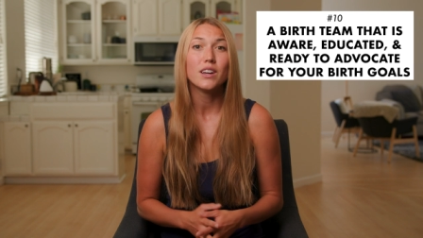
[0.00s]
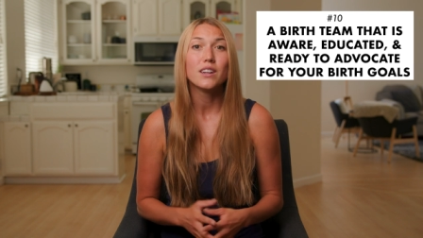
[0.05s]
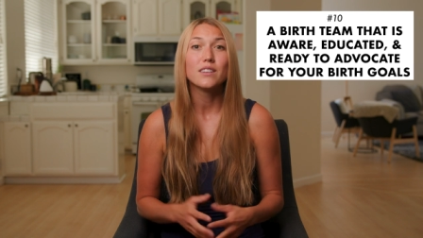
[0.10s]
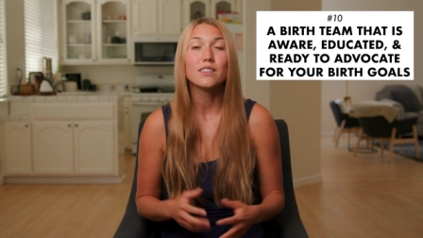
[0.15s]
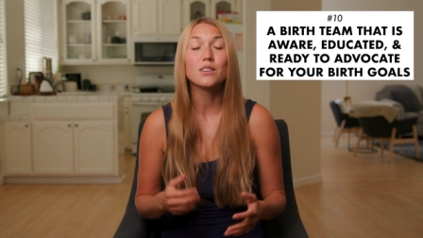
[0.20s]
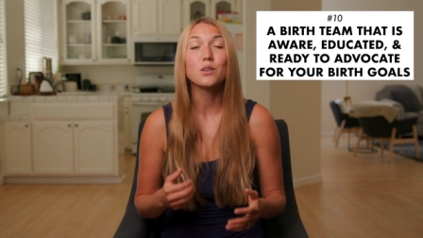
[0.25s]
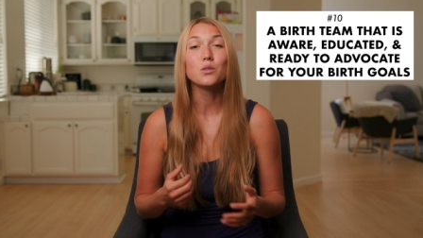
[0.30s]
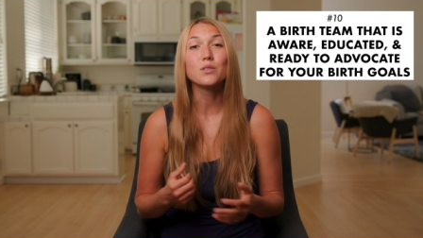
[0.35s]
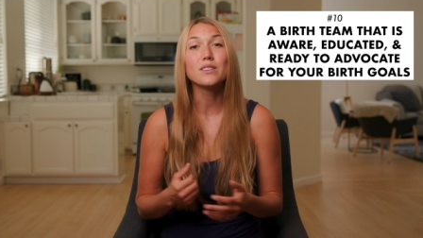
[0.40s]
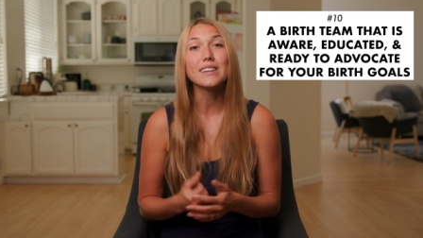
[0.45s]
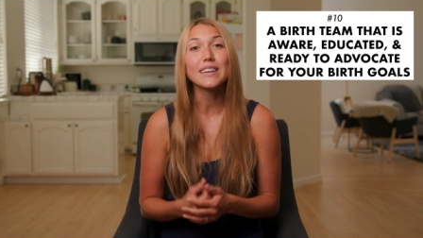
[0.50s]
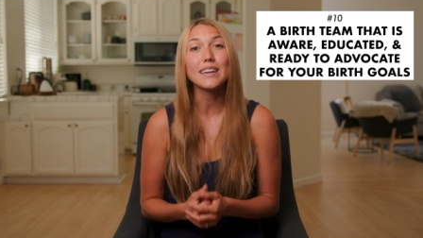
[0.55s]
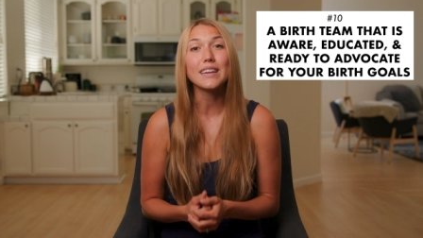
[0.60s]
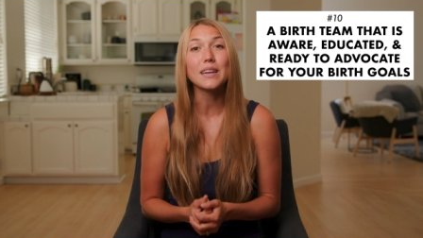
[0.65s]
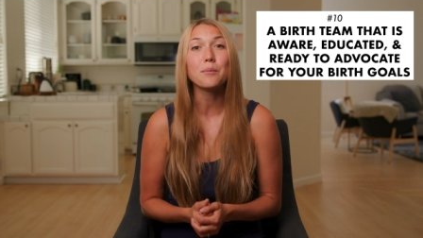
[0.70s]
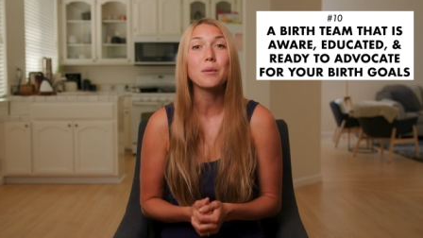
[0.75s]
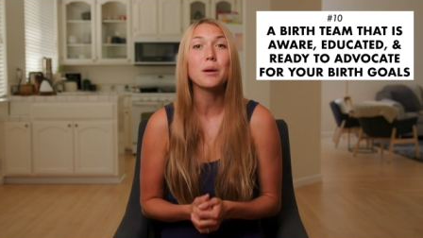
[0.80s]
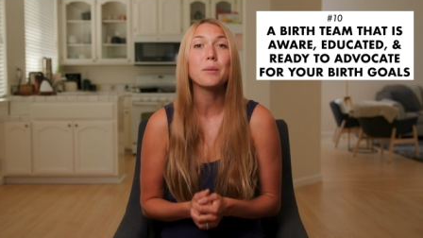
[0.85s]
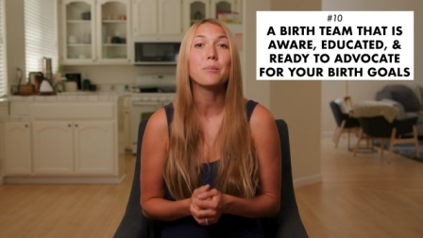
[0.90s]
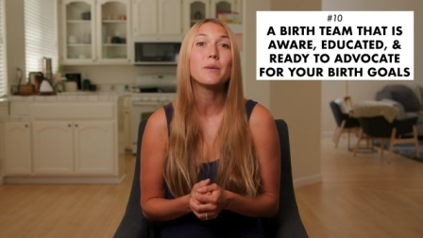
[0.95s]
So,
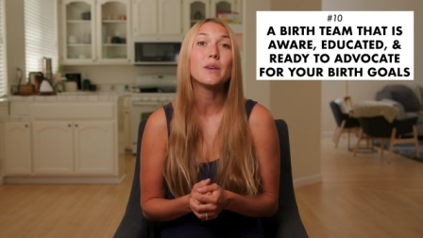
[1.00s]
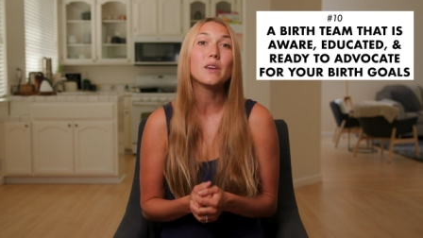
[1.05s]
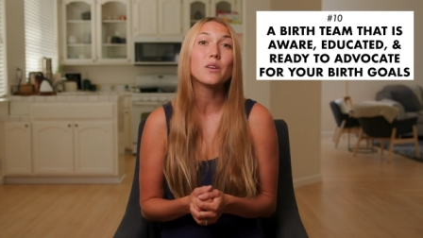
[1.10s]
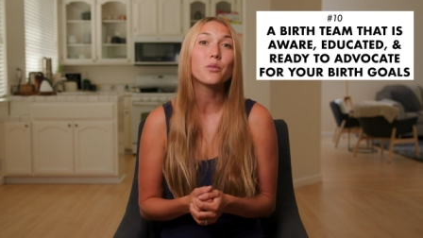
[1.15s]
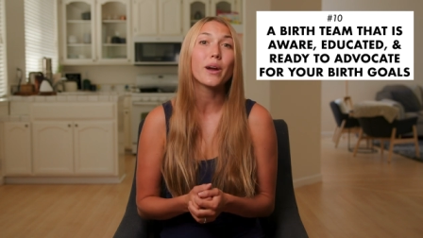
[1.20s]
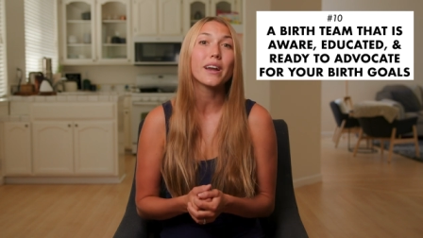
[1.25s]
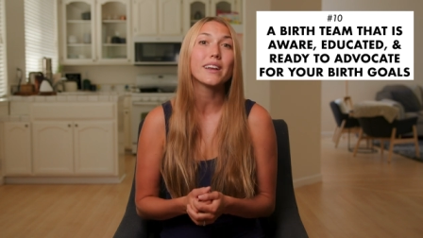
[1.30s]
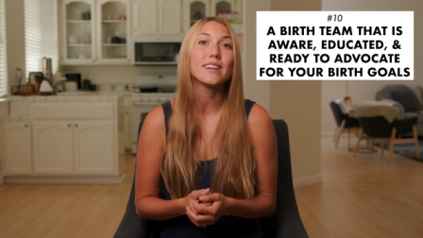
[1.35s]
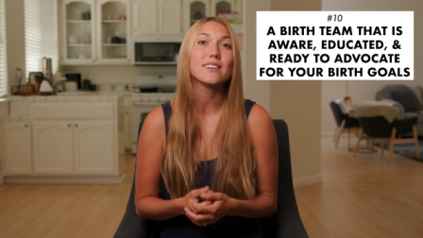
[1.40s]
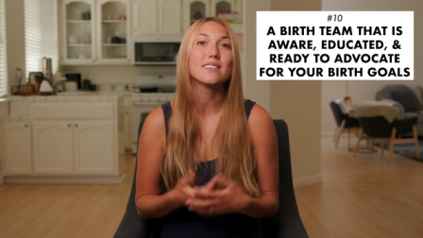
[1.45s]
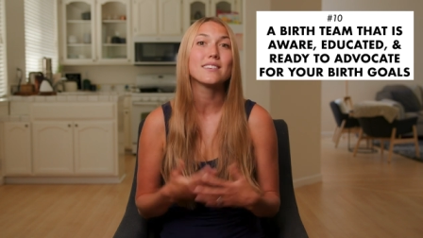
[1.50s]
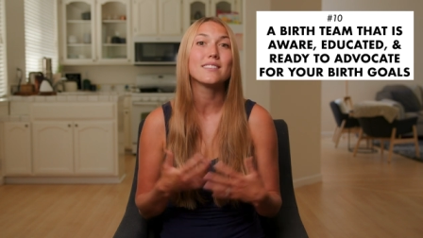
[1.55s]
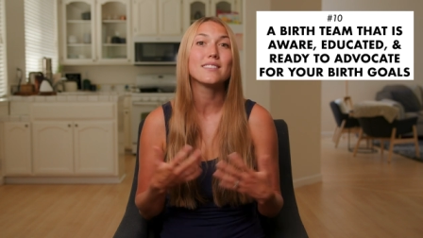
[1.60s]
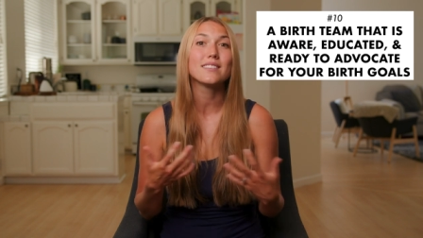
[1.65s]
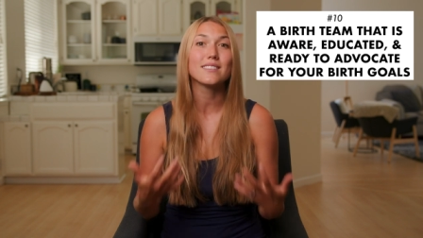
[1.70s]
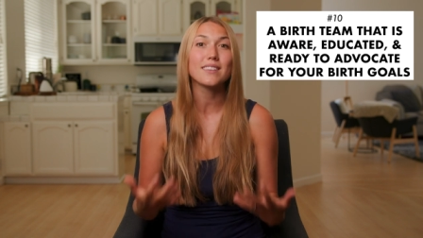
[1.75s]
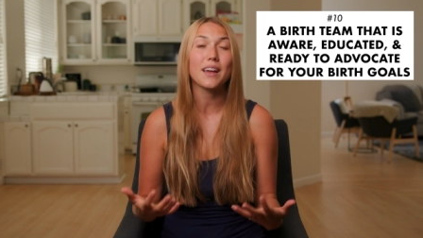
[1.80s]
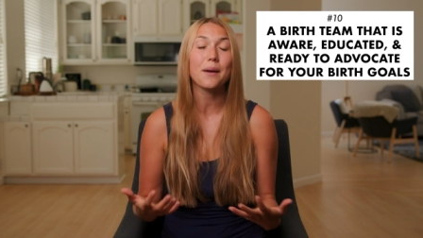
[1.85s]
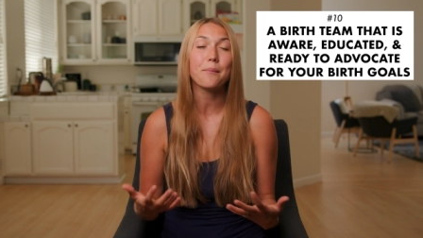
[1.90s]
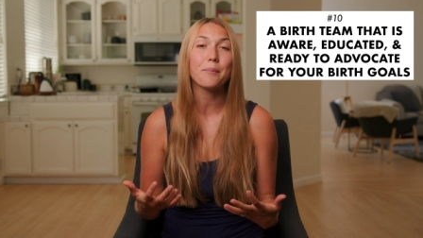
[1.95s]
team, be ready to
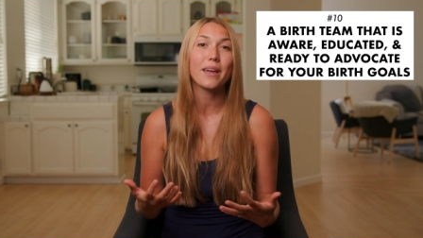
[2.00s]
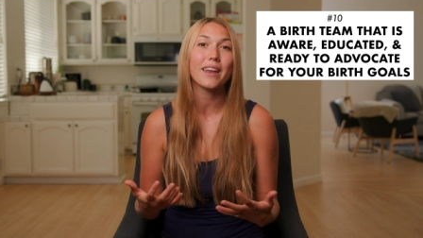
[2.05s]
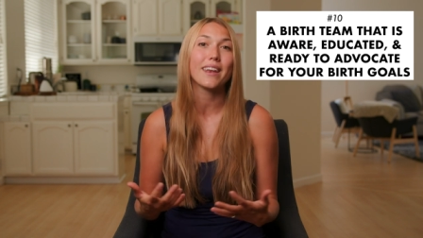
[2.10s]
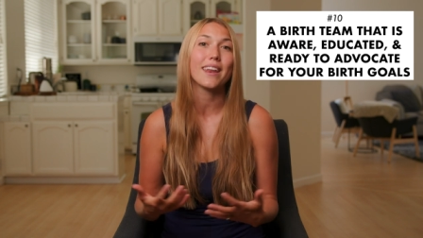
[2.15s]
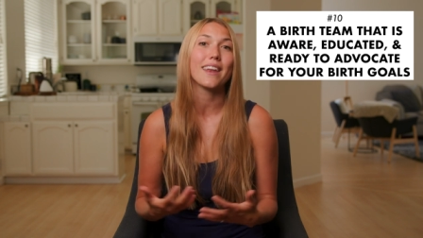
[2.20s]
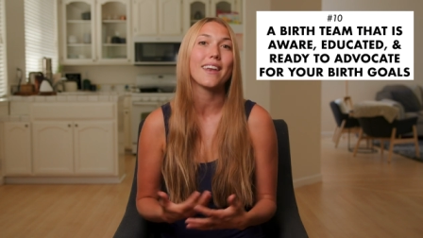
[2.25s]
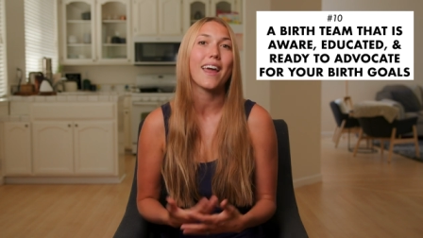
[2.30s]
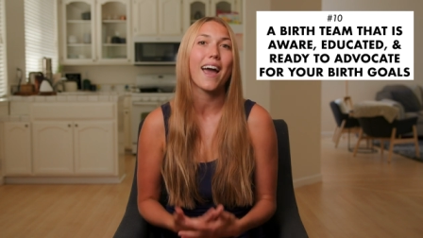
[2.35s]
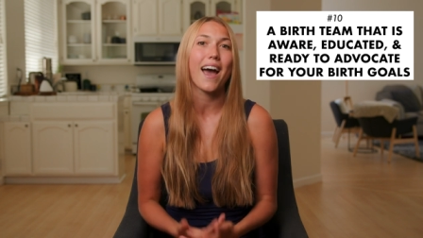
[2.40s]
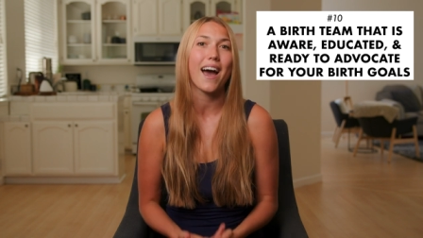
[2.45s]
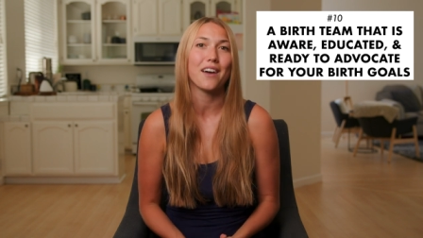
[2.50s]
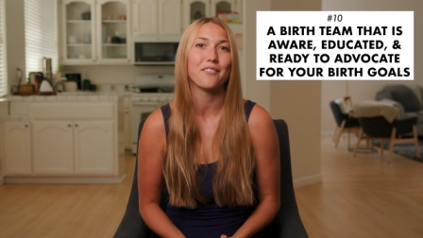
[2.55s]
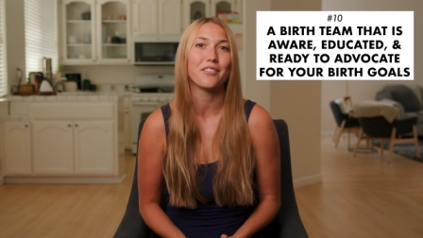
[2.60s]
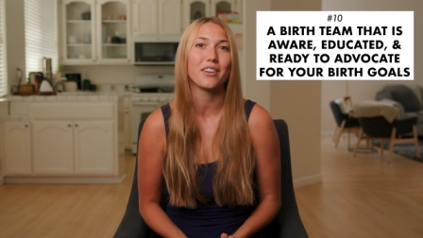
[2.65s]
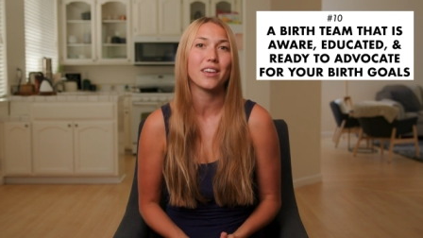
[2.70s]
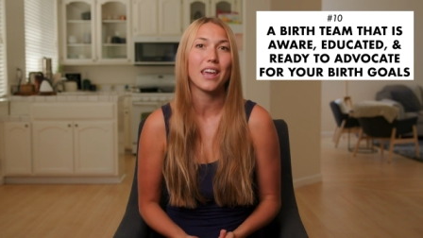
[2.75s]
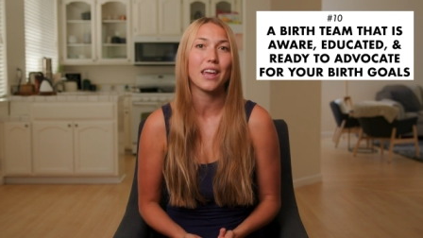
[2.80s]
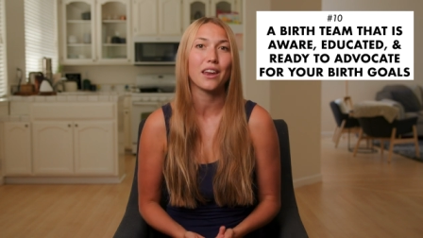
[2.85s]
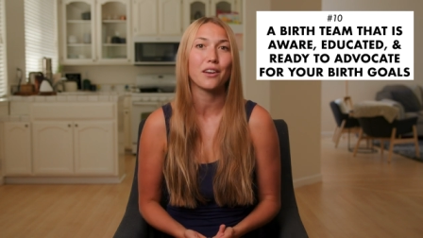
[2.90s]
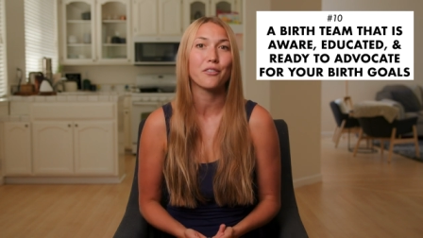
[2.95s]
step in and
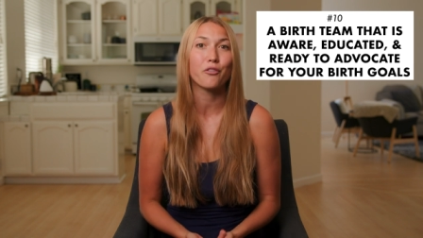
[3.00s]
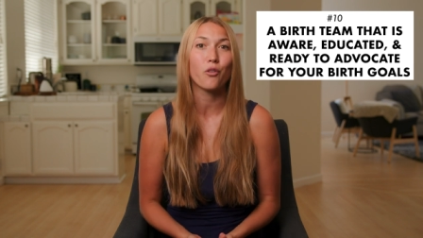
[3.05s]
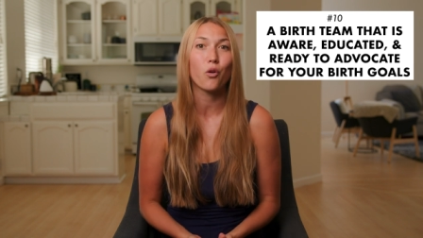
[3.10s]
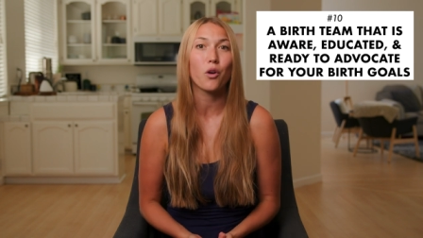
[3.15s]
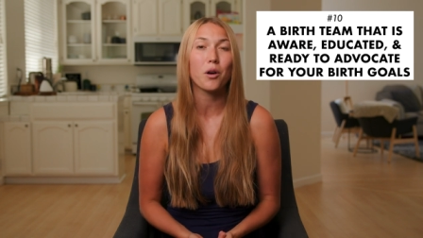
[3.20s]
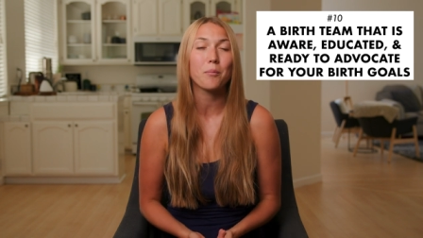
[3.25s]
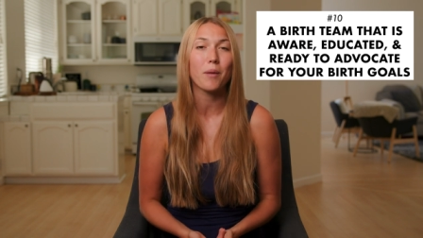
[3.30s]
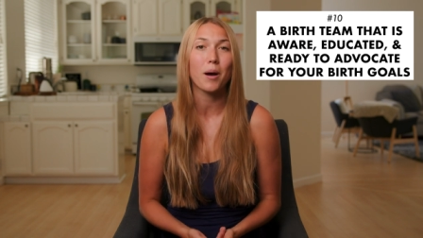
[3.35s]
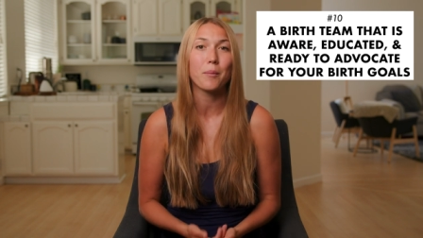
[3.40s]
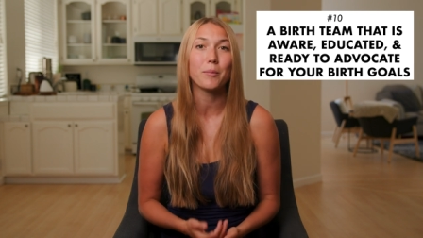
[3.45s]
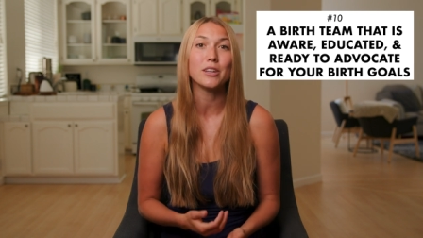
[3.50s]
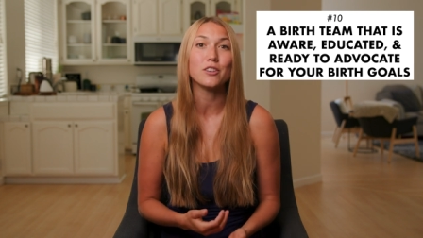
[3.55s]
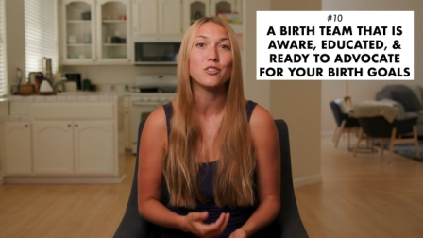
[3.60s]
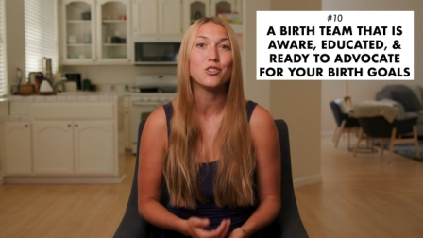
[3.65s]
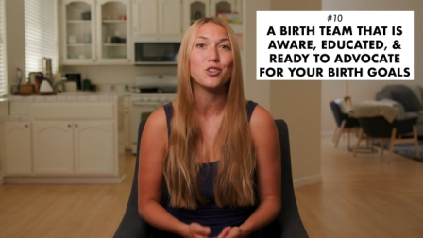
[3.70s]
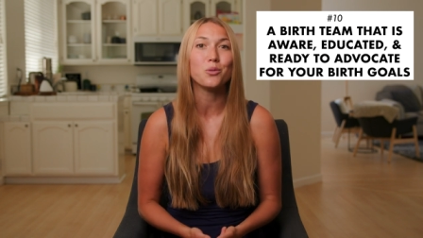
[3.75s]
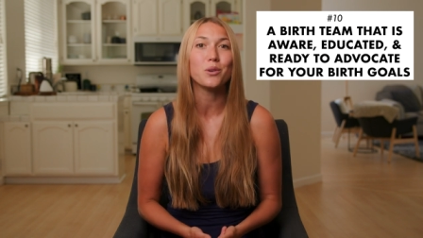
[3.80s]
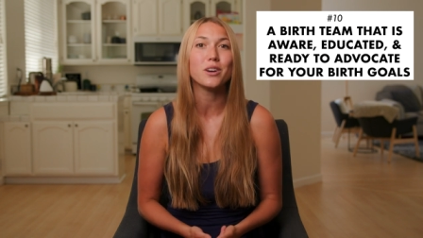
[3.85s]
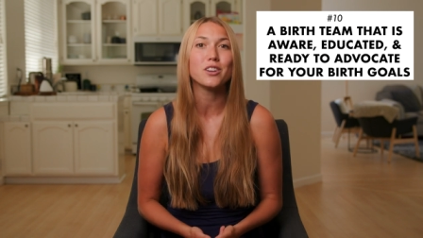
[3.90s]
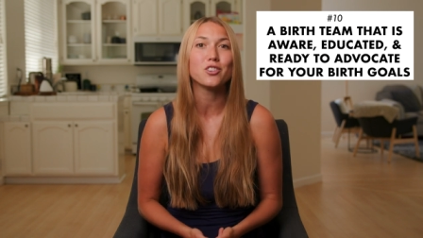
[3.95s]
advocate for mama
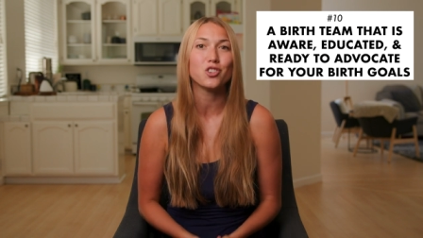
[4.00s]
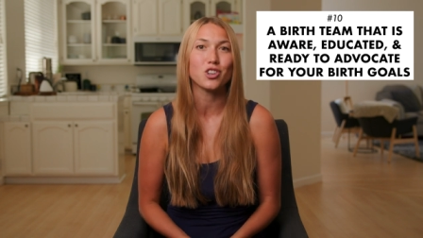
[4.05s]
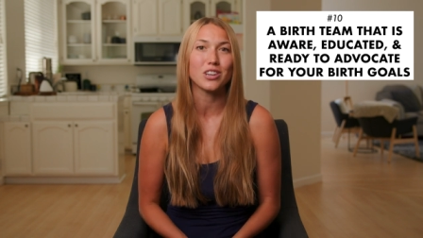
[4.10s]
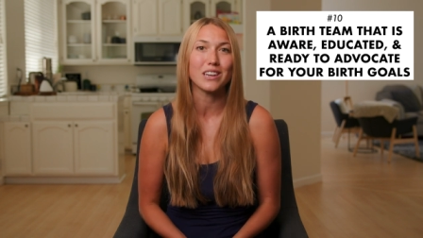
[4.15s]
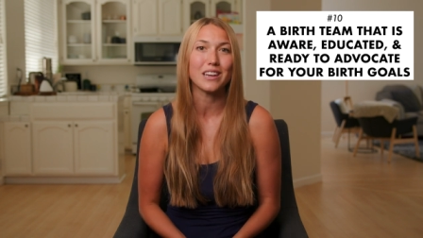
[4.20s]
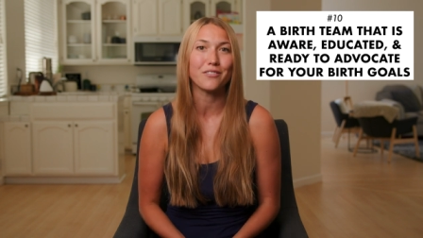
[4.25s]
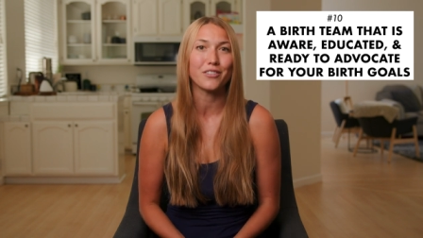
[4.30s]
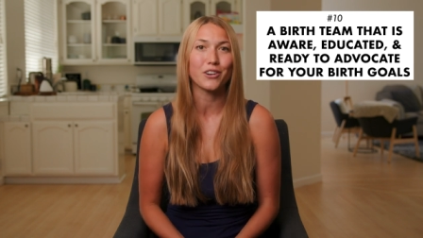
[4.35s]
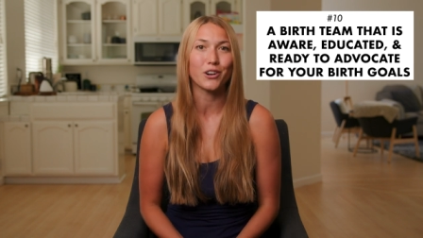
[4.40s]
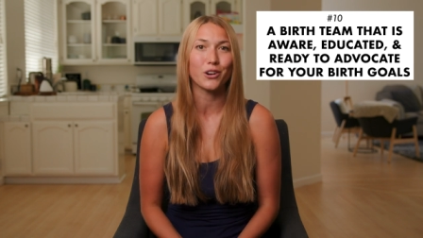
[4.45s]
to achieve